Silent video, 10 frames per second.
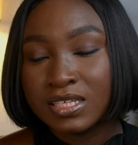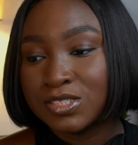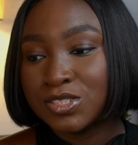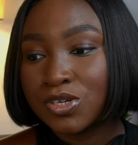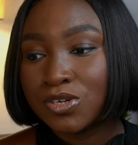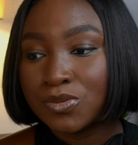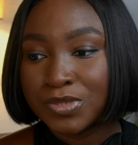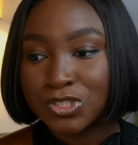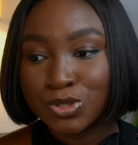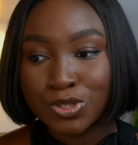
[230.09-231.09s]
So
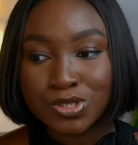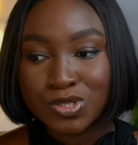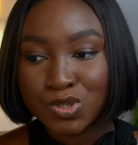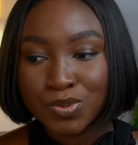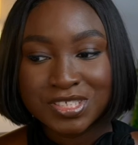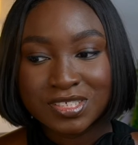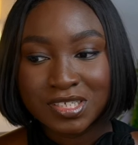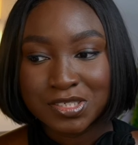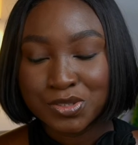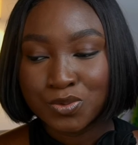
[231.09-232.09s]
be sure to switch this